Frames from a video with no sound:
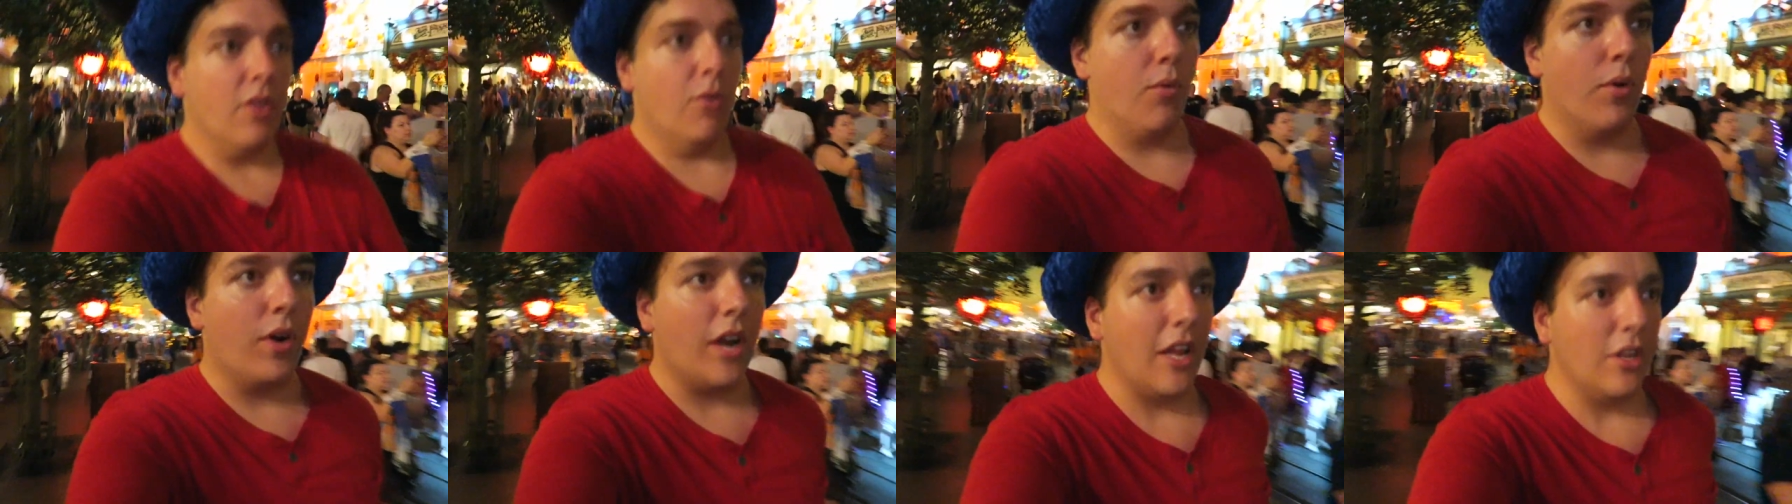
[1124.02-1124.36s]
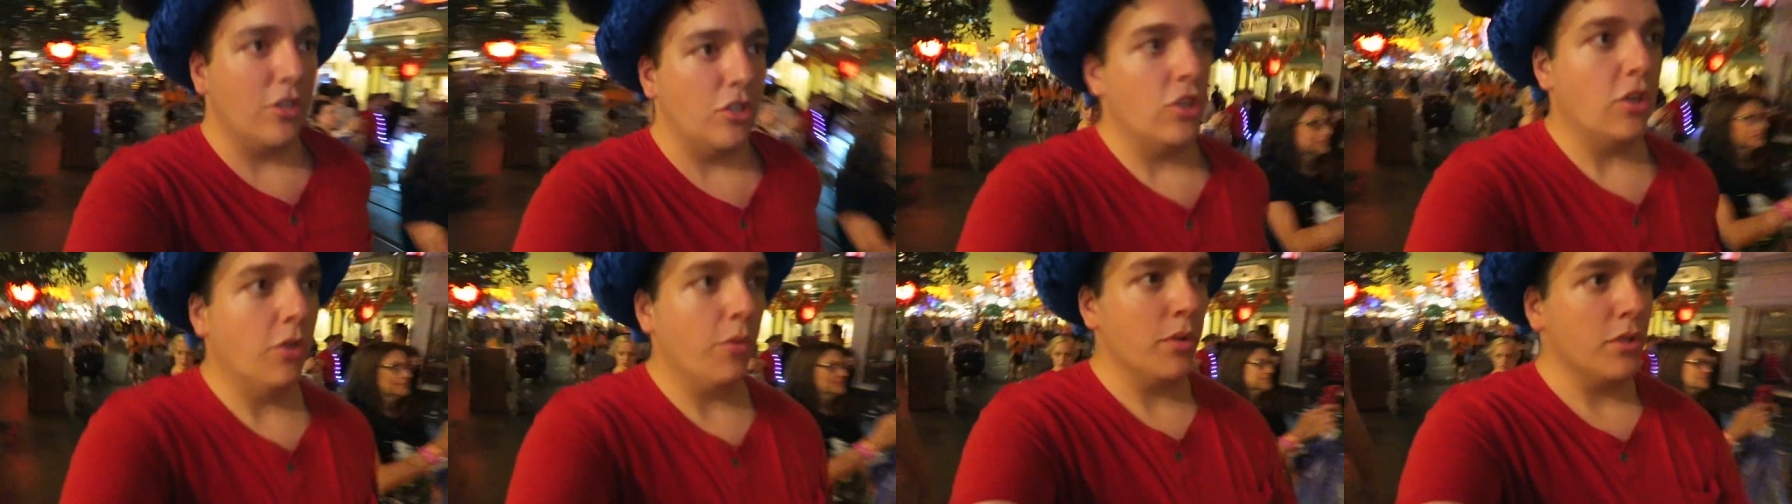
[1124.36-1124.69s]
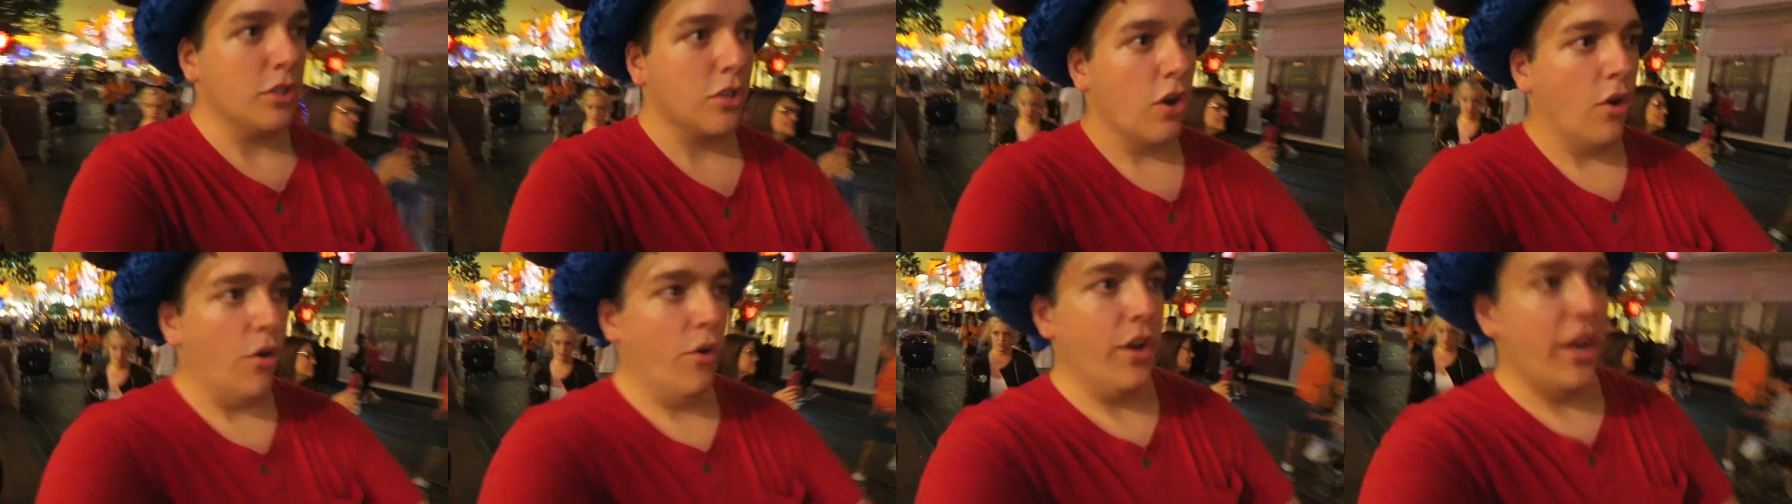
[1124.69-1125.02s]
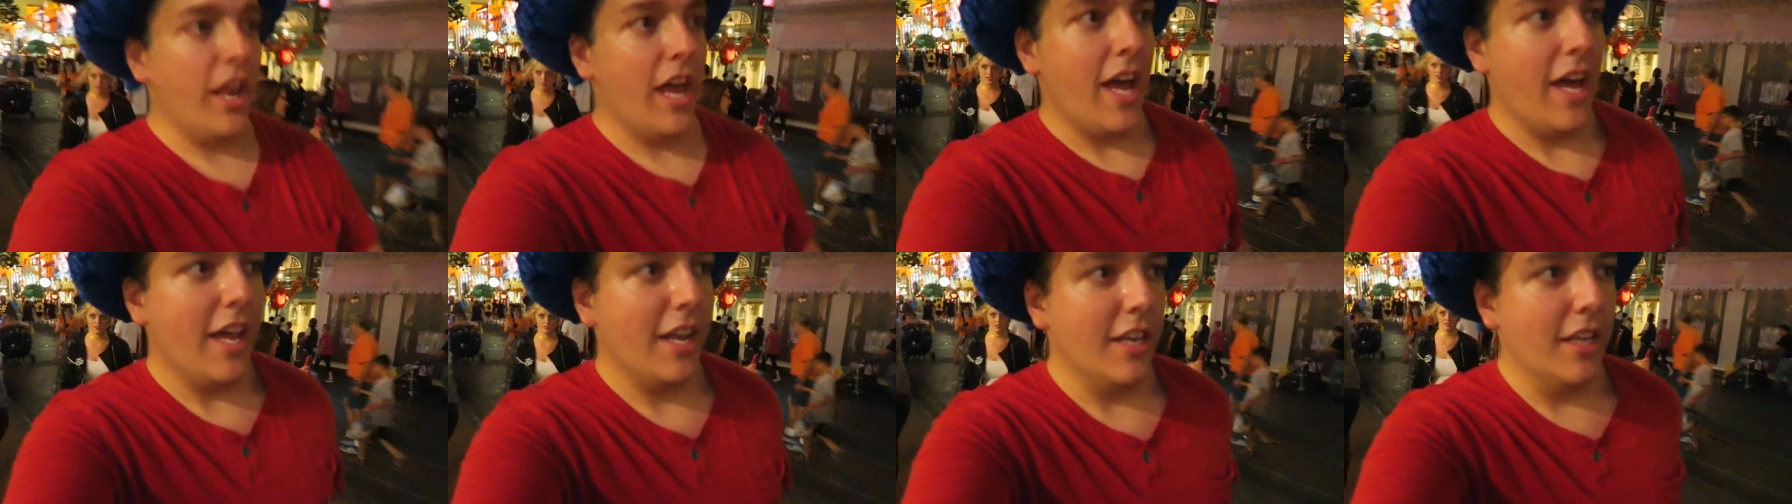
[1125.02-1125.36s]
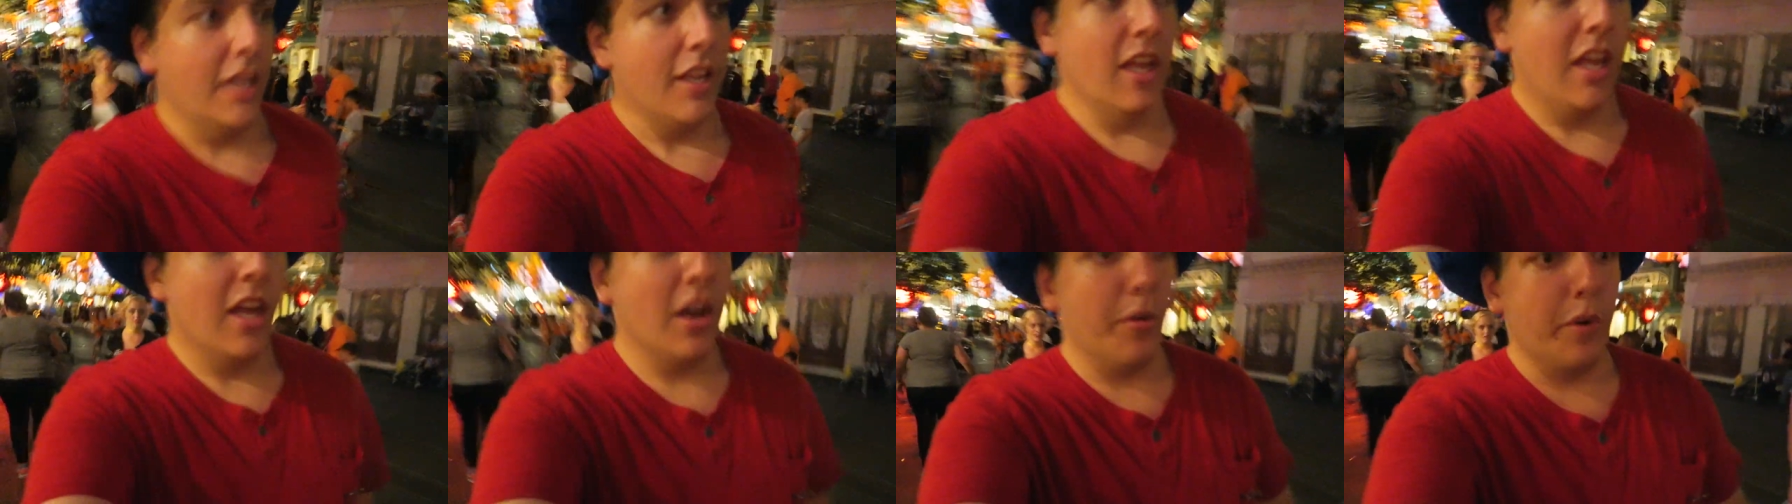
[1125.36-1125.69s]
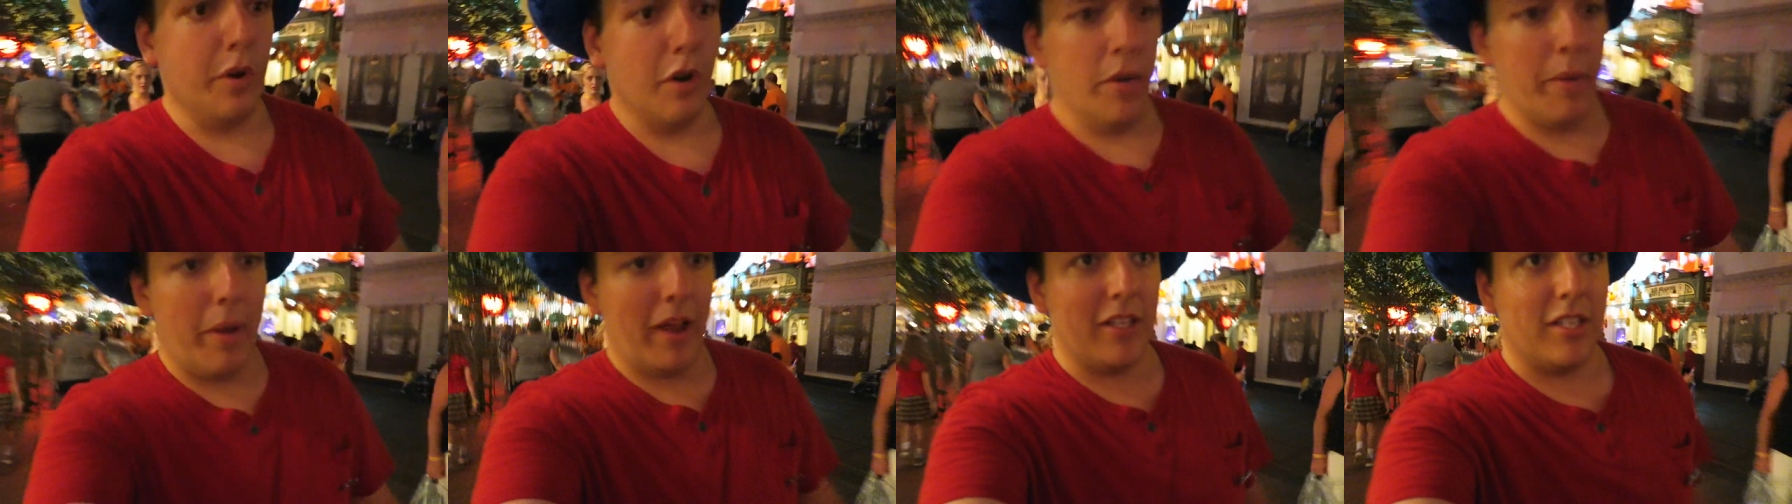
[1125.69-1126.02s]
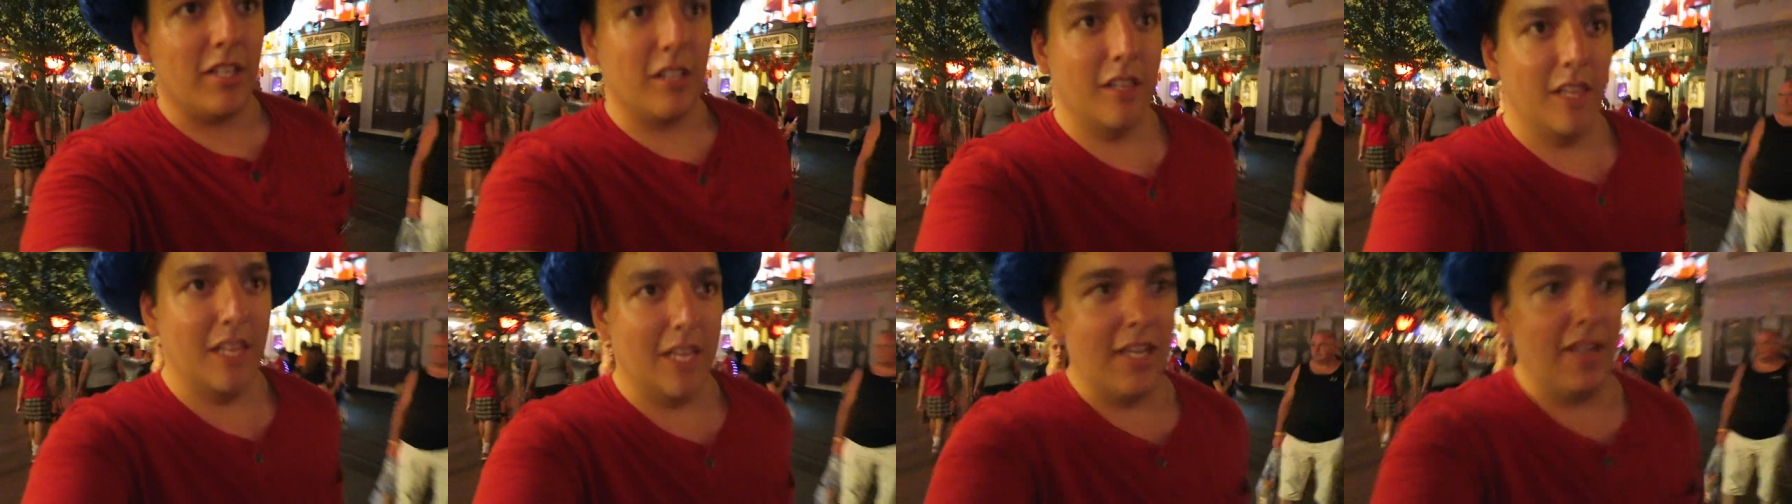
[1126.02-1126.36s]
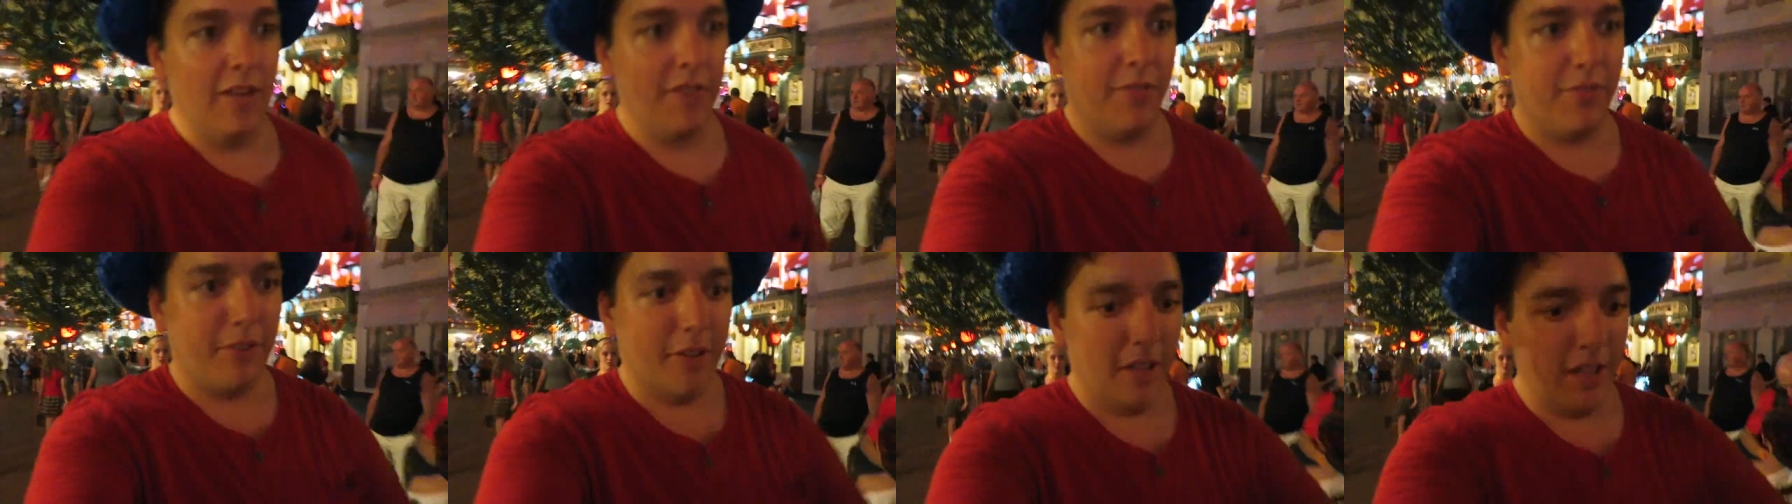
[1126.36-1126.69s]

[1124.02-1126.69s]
We're not sure what's going on. We were about to leave,